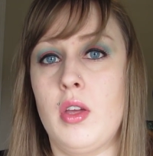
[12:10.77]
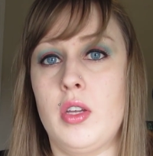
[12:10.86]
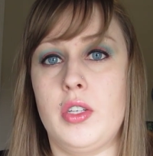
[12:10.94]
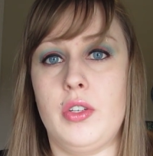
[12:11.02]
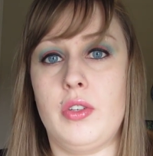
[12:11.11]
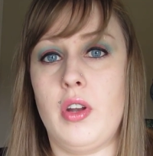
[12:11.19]

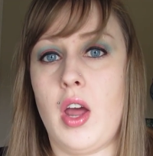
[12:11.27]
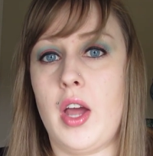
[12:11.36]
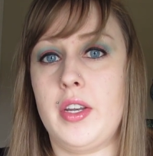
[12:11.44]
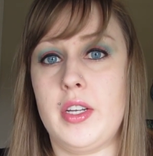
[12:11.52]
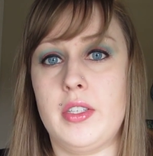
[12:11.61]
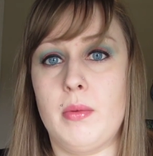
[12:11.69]
You do
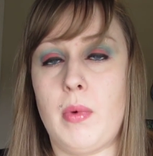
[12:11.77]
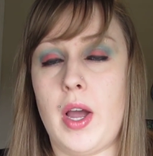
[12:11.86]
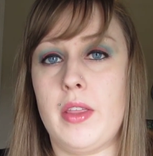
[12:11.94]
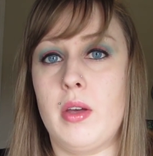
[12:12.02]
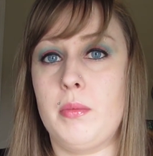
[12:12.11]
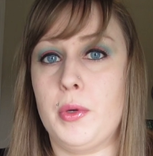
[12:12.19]
not need to
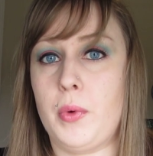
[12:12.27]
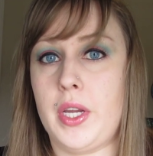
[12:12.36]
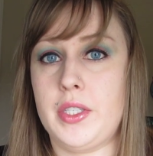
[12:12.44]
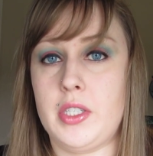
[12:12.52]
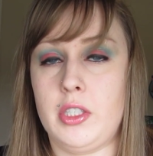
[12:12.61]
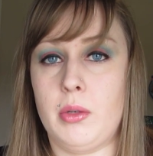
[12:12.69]
buy them. You're
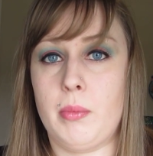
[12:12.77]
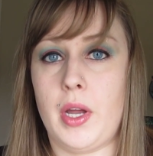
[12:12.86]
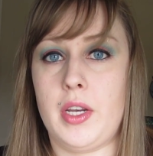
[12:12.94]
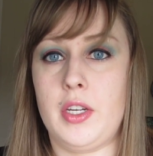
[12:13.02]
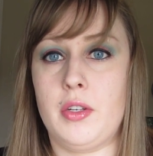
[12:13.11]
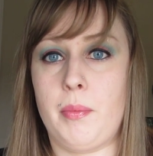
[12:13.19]
wasting your
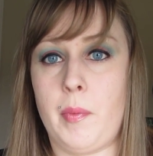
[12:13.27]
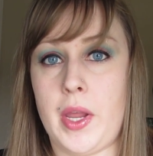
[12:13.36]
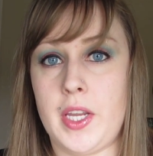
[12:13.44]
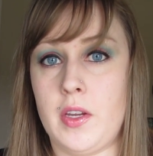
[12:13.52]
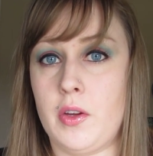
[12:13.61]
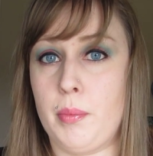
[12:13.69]
money. You're
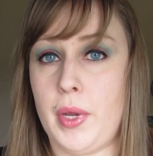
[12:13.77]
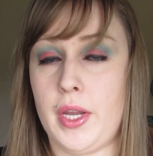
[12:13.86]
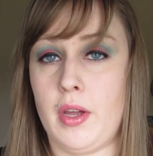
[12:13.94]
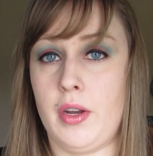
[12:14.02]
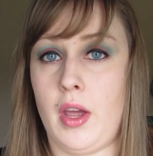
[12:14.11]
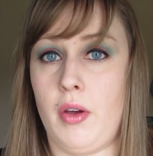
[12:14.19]
making your
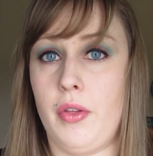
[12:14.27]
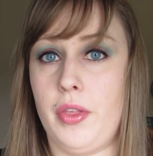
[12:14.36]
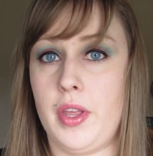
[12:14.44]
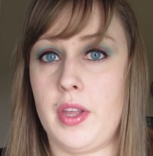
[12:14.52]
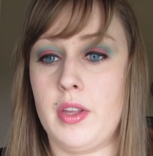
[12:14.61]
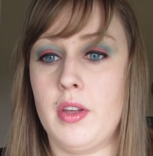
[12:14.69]
pig
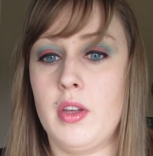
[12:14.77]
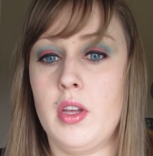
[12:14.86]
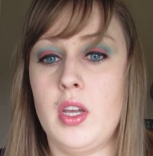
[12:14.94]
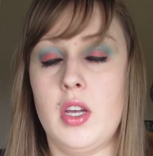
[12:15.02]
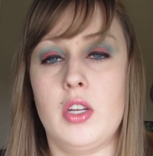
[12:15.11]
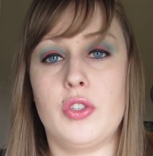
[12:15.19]
unhealthy.
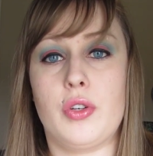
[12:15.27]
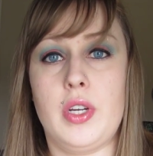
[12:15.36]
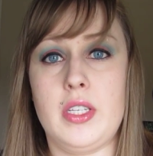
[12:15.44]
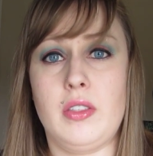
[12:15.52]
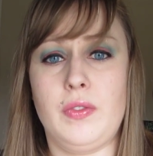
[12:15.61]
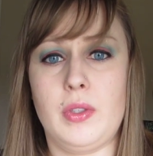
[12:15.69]

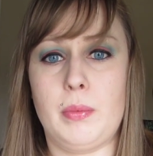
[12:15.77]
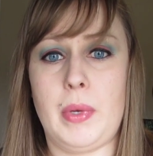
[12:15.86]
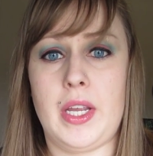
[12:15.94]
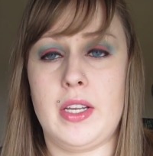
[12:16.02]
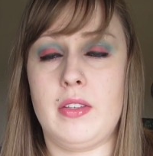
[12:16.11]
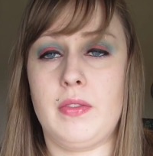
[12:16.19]
Treats for
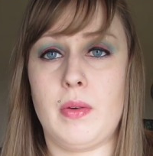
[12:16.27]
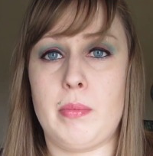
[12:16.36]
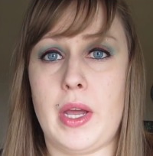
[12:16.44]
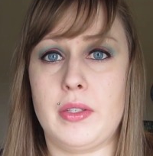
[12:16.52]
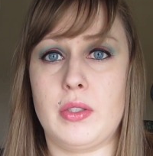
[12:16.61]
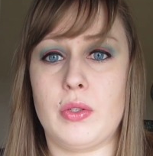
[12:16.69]
pigs from
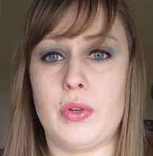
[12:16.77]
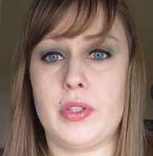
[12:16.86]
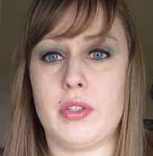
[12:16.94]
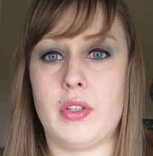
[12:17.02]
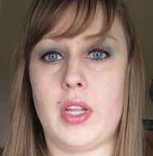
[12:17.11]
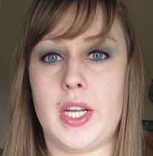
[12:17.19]
pet stores
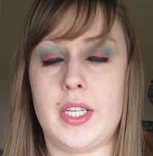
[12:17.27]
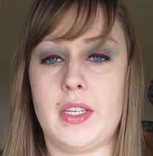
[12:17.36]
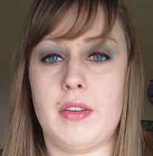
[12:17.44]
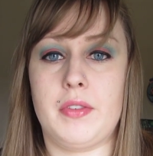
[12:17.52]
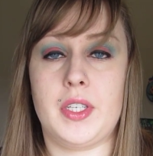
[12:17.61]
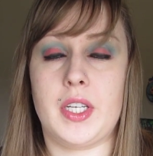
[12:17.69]
are like
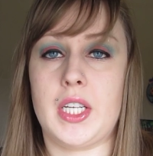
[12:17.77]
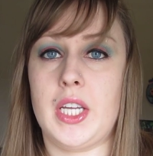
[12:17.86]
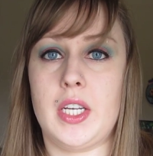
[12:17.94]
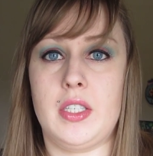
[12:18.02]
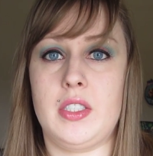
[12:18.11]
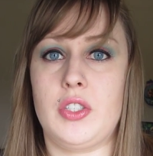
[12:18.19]
giving a
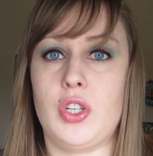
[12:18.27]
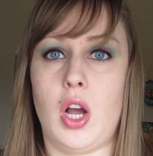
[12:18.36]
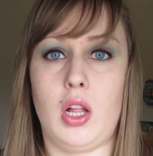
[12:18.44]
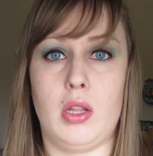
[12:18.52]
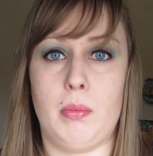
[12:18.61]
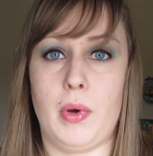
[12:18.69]
kid
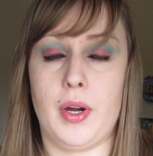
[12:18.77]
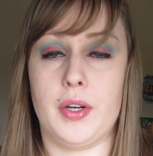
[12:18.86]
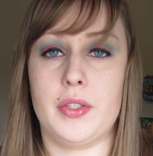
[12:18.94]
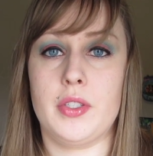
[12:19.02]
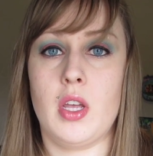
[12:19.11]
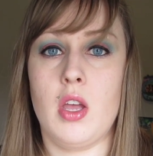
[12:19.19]
chocolate
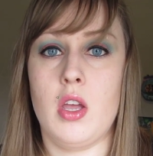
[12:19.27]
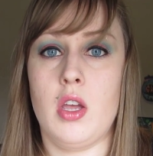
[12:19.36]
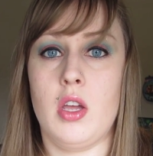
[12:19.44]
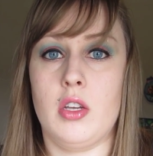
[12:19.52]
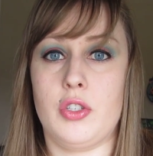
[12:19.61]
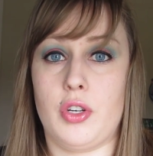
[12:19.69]
bars.
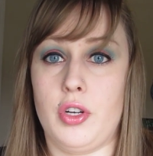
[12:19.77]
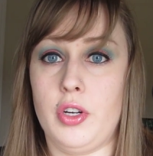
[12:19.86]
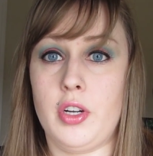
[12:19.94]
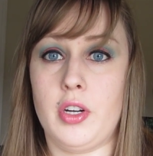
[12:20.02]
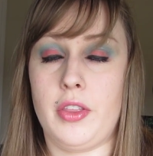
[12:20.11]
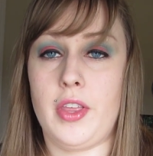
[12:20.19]
Sure, you're
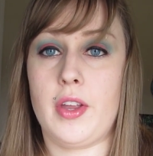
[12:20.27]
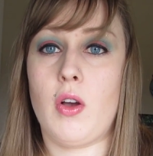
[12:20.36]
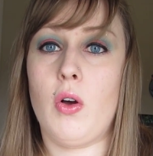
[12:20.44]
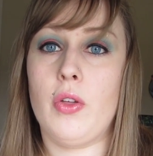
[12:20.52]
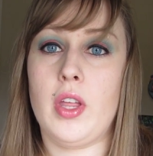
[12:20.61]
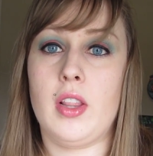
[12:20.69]
going to think,
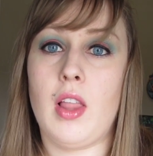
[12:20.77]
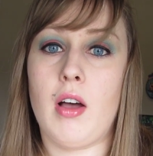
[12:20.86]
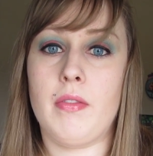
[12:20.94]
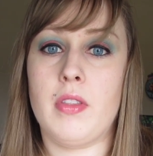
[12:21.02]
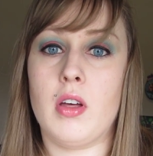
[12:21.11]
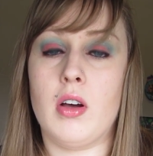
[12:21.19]
oh, they
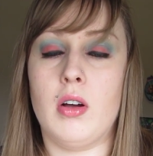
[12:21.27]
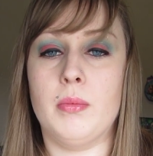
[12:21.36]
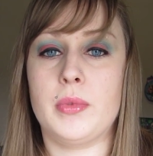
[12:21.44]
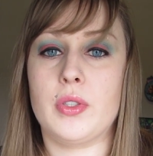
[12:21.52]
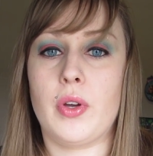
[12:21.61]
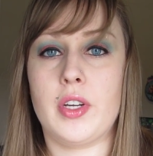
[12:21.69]
love them,
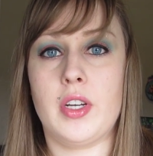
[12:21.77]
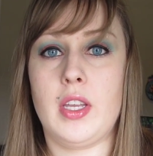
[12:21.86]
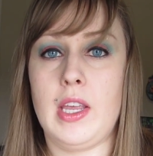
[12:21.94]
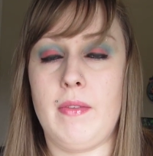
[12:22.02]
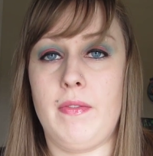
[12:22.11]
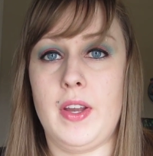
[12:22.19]
so I'm going to
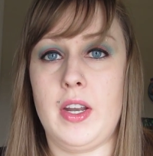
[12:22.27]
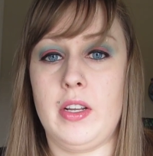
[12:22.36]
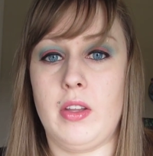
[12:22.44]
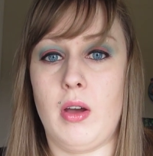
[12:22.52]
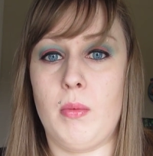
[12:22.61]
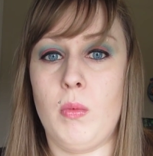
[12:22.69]
keep feeding
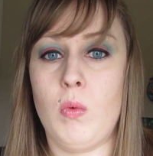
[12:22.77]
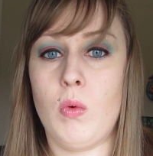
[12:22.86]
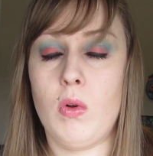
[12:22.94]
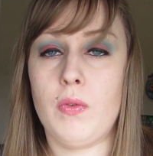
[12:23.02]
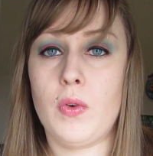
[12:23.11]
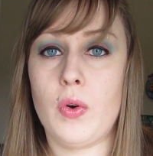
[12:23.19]
them.
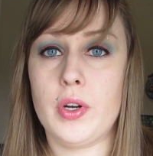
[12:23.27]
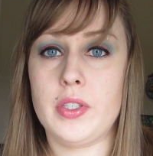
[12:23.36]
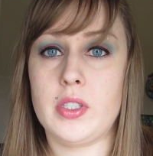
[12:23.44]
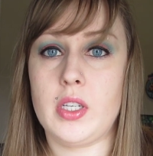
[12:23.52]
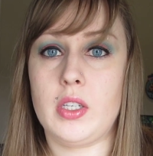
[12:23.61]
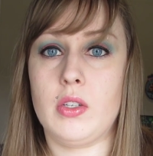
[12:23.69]
Well, of course
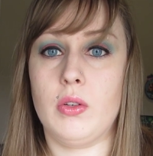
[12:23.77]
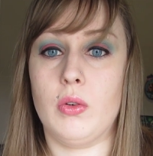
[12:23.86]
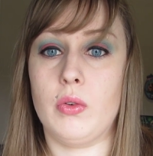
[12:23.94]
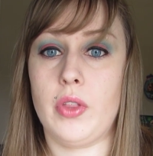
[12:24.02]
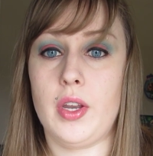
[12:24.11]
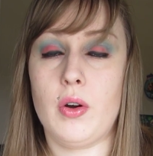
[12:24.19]
they
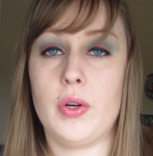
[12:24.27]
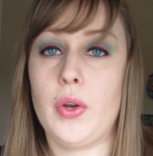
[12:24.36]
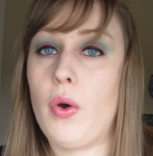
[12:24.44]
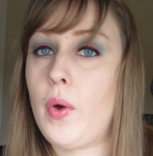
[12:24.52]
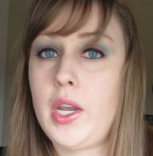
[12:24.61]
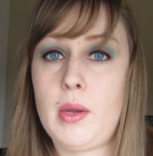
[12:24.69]
do. They don't
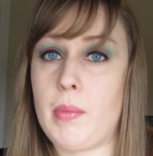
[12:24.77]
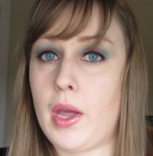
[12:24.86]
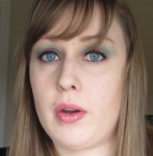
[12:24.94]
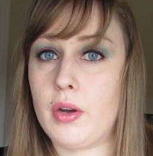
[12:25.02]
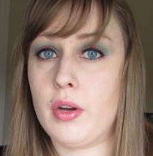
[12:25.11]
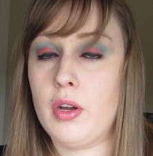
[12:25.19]
know any
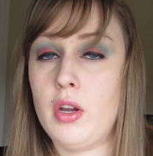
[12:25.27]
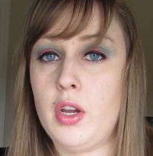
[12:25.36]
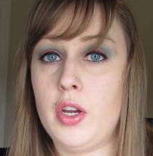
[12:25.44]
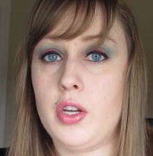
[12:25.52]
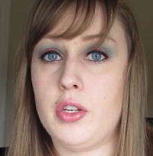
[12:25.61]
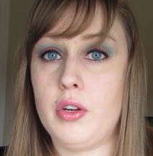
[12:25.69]
better.
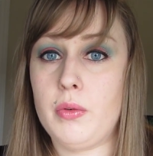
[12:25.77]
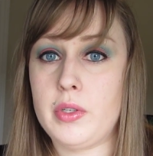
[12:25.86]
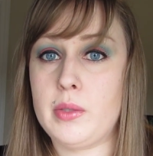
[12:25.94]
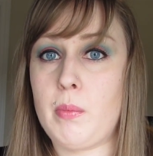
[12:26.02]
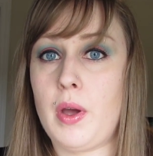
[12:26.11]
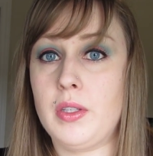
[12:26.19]
You're
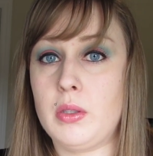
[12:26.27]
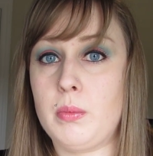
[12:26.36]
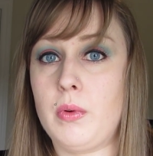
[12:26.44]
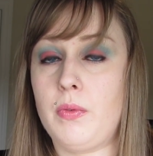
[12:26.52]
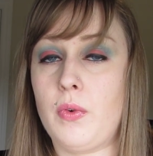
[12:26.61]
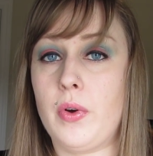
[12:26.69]

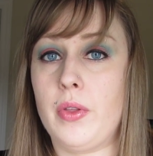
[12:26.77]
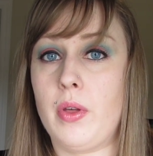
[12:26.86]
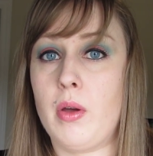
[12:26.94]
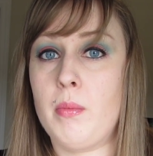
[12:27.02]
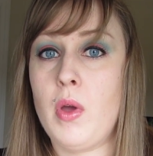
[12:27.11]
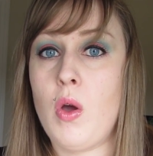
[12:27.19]
responsible for
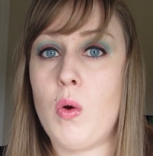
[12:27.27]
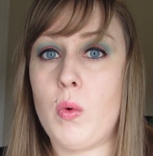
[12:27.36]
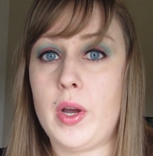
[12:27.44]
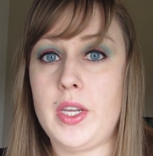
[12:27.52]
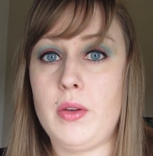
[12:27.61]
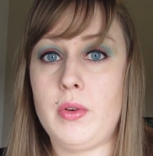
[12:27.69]
them.
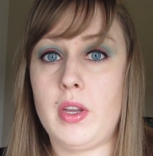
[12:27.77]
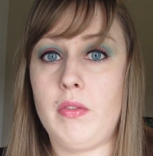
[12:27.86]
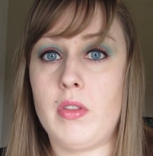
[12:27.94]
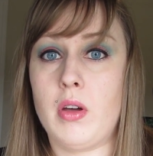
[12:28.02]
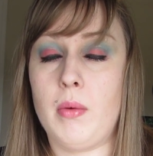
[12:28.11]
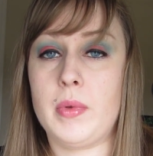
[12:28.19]
What you give
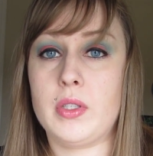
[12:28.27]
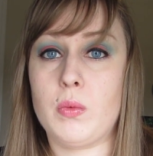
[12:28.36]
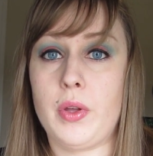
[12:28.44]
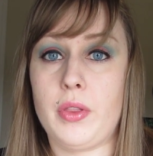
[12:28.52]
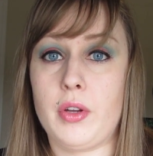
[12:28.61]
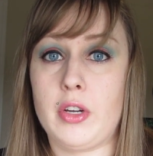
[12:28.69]
them is
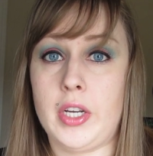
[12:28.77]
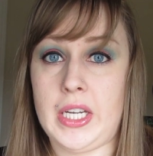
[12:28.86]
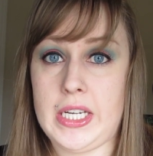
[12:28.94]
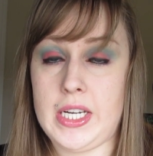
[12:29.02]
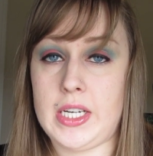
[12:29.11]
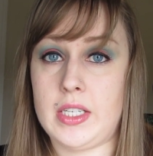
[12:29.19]
what they're going
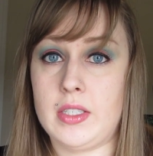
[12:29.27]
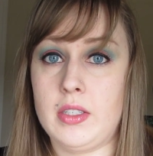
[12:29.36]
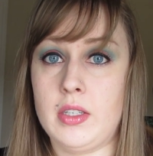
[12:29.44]
to eat.